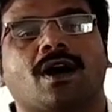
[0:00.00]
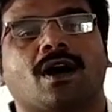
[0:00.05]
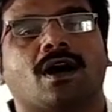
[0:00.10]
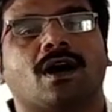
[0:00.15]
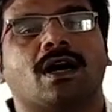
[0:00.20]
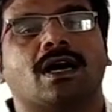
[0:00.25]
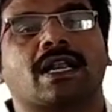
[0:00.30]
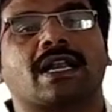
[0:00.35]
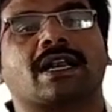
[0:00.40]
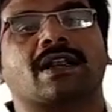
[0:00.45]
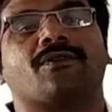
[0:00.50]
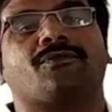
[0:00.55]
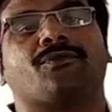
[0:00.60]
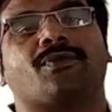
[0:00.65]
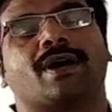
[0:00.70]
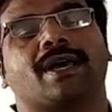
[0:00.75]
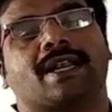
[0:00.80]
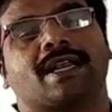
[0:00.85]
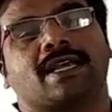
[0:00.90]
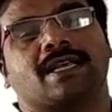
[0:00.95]
the
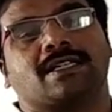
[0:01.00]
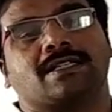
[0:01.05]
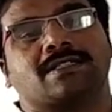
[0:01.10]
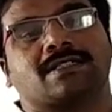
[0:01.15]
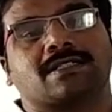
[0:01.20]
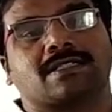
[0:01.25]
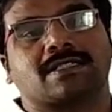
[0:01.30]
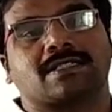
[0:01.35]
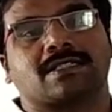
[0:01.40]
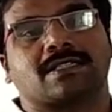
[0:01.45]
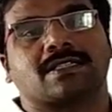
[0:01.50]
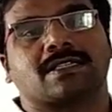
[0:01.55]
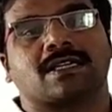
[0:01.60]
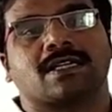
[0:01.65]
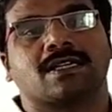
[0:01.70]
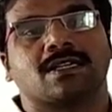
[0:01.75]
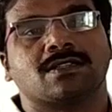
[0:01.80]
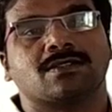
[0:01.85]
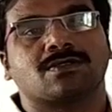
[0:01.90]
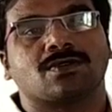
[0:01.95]
reference.
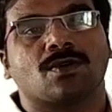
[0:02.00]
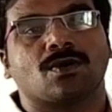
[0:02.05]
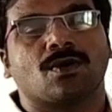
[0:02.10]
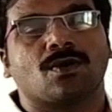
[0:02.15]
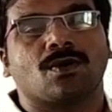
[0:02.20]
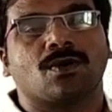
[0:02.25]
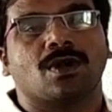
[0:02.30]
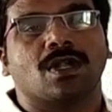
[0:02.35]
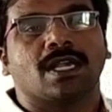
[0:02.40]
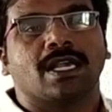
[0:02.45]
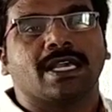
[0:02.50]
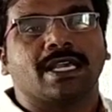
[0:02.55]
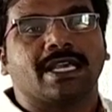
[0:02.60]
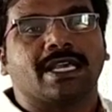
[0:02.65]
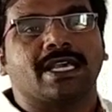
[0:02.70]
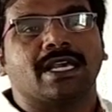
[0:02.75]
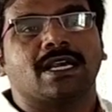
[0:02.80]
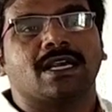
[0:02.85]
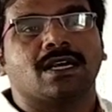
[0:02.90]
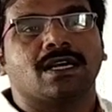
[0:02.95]
So
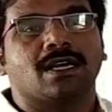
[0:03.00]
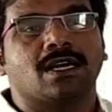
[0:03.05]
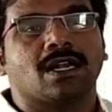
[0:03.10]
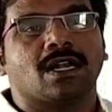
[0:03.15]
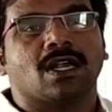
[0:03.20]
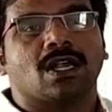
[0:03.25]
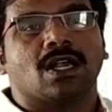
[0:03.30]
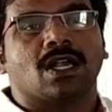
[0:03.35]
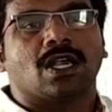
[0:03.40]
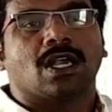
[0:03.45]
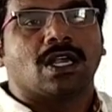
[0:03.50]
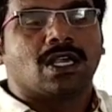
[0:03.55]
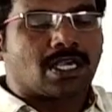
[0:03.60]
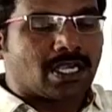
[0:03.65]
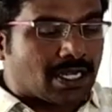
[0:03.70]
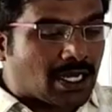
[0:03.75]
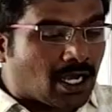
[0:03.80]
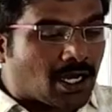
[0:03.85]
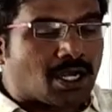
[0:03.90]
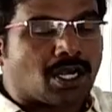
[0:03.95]
here,
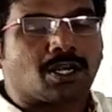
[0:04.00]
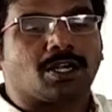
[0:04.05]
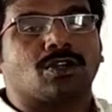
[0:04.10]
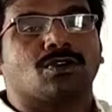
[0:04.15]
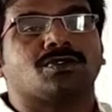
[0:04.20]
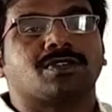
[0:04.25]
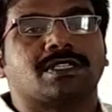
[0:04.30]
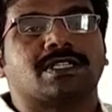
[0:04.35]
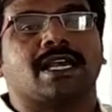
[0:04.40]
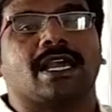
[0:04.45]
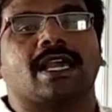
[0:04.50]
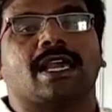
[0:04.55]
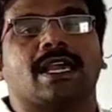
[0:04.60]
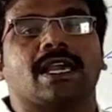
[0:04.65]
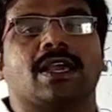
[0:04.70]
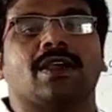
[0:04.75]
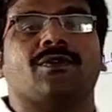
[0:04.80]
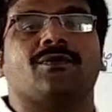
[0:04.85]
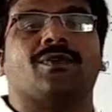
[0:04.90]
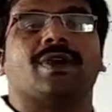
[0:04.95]
in order to
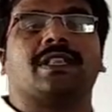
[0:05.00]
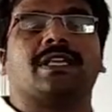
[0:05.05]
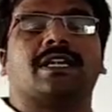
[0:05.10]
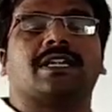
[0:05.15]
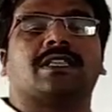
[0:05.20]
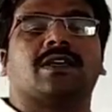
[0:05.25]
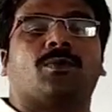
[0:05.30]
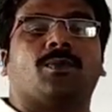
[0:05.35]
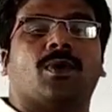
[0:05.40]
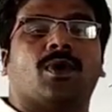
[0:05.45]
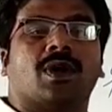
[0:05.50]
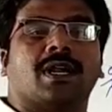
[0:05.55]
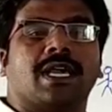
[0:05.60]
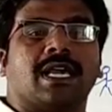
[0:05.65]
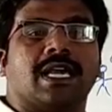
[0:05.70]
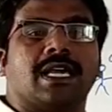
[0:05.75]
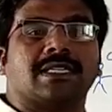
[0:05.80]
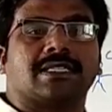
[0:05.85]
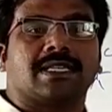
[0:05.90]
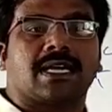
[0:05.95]
say whether the body
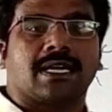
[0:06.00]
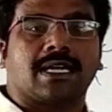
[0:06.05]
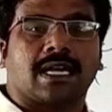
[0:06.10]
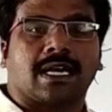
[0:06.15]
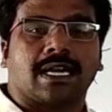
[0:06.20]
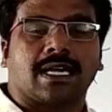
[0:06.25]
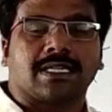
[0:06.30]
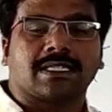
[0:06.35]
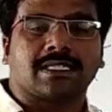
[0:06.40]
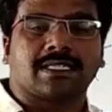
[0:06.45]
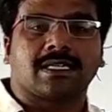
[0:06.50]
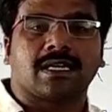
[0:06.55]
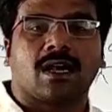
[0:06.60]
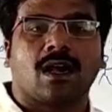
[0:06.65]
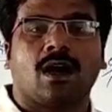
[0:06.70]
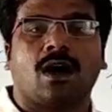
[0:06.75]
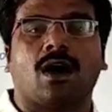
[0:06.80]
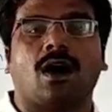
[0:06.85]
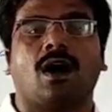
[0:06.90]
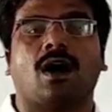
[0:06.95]
is at rest
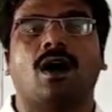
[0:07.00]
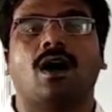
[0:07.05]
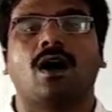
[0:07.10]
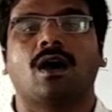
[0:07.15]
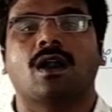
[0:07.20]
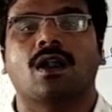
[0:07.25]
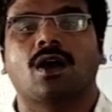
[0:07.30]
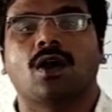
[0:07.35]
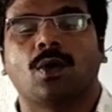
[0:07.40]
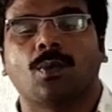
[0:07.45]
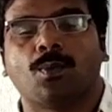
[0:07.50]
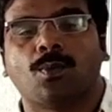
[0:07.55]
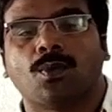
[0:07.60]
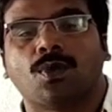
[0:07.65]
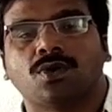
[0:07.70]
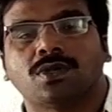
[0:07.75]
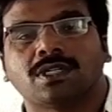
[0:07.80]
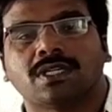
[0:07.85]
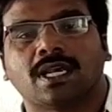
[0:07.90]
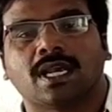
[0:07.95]
or
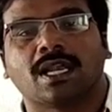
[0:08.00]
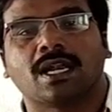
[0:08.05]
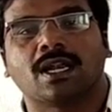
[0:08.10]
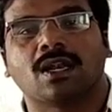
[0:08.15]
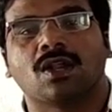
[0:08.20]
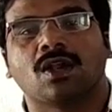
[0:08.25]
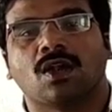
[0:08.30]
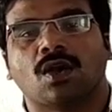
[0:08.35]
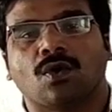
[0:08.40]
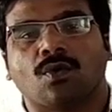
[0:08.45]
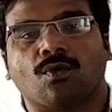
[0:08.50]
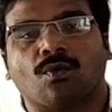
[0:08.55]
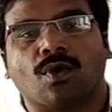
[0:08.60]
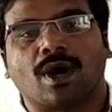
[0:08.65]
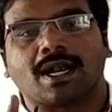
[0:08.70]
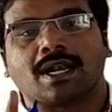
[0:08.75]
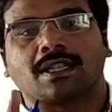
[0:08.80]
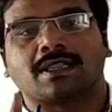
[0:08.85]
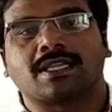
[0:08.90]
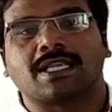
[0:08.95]
motion,
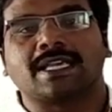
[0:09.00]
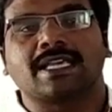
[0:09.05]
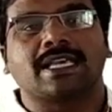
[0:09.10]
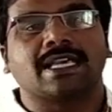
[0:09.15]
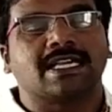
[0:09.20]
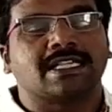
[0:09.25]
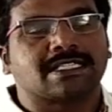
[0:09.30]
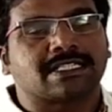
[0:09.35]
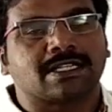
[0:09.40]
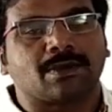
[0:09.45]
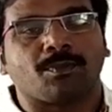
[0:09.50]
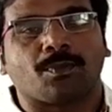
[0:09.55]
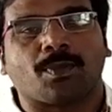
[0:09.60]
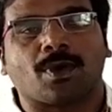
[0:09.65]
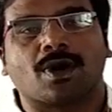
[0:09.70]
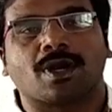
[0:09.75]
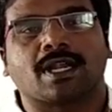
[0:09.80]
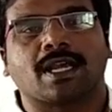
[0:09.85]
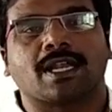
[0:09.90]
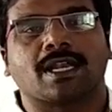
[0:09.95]
one thing is
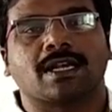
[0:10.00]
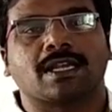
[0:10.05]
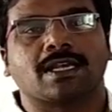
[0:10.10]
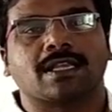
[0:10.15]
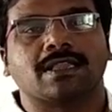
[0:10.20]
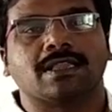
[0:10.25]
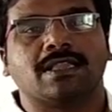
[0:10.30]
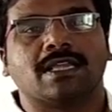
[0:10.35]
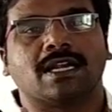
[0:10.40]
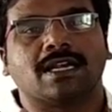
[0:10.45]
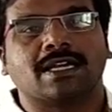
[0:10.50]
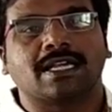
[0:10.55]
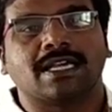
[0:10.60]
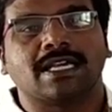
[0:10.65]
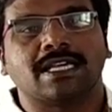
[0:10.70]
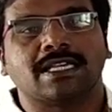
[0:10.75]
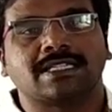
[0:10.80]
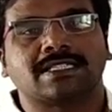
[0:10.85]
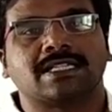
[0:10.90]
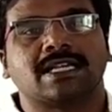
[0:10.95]
important, that
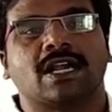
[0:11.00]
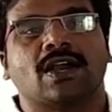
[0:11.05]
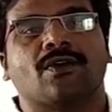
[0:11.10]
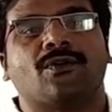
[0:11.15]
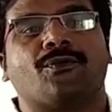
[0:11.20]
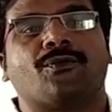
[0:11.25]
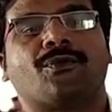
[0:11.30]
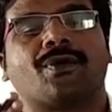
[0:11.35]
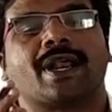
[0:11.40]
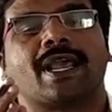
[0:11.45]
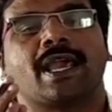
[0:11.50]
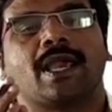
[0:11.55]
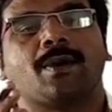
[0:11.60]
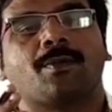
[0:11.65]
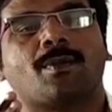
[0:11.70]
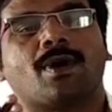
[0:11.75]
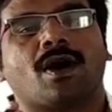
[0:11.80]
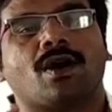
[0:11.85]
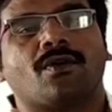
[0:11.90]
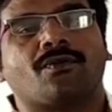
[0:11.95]
is
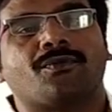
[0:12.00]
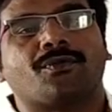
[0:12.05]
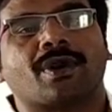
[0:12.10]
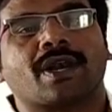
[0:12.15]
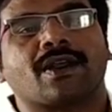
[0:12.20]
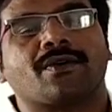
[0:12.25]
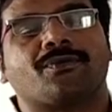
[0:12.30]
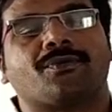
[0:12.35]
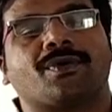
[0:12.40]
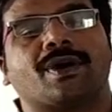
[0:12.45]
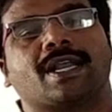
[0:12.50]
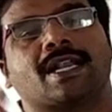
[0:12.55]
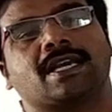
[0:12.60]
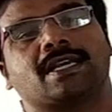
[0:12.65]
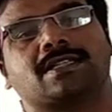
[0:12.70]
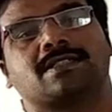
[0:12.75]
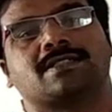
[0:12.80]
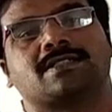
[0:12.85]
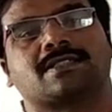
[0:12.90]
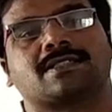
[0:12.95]
frame of
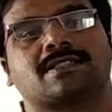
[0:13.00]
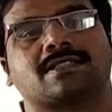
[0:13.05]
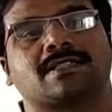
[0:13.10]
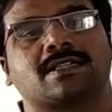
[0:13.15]
reference.